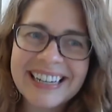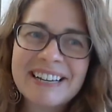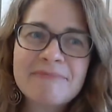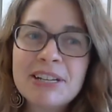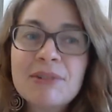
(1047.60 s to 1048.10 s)

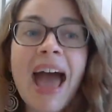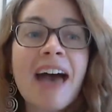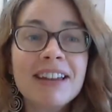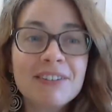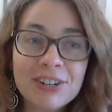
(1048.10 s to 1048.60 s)
but you
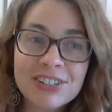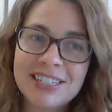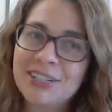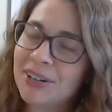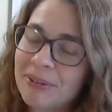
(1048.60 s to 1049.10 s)
have it if you're a
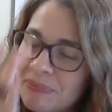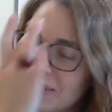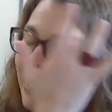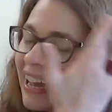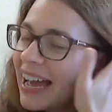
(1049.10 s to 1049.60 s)
senior.
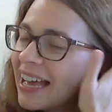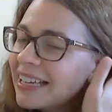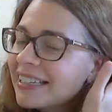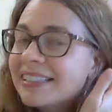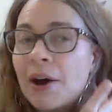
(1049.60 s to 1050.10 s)

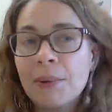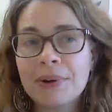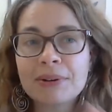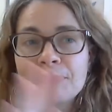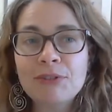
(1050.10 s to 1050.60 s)
So
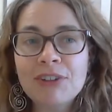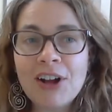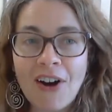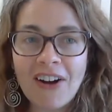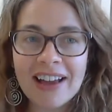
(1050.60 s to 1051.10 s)
moving
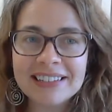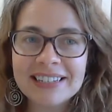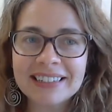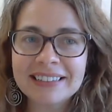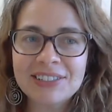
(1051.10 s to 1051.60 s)
on
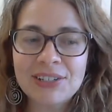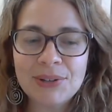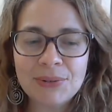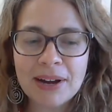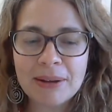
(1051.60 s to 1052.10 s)

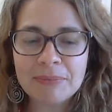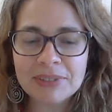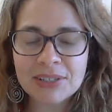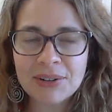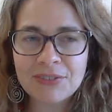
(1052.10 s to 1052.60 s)

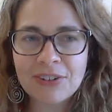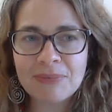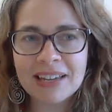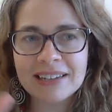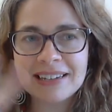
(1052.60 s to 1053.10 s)
so from
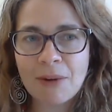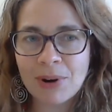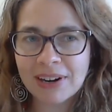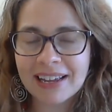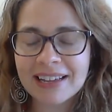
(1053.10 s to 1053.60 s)
the
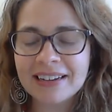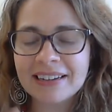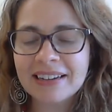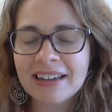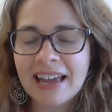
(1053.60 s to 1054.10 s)

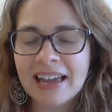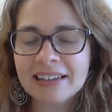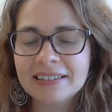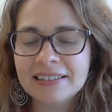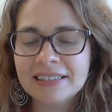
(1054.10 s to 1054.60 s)
networking
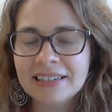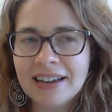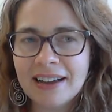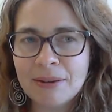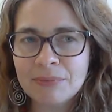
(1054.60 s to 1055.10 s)
and
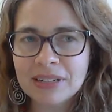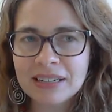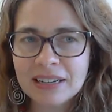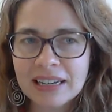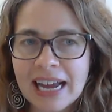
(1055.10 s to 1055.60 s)

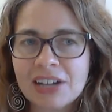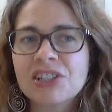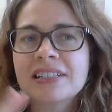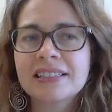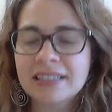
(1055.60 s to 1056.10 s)

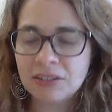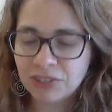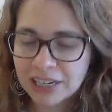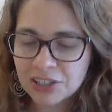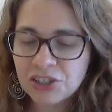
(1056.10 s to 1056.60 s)
connections and
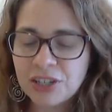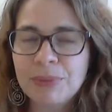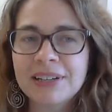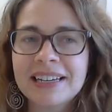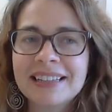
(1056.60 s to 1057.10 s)
relationship
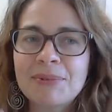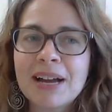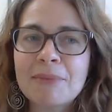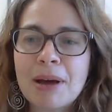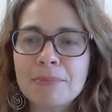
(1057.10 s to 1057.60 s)
building, then we
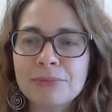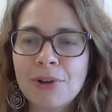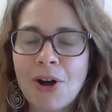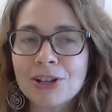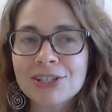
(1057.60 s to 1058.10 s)
come
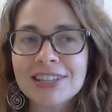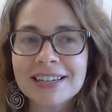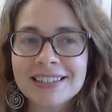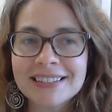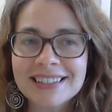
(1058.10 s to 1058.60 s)
on to
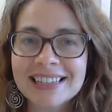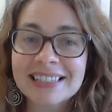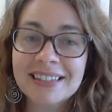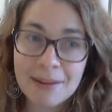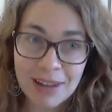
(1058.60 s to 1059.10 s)

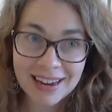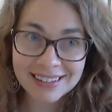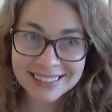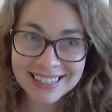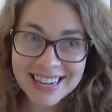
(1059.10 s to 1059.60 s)
the timelines.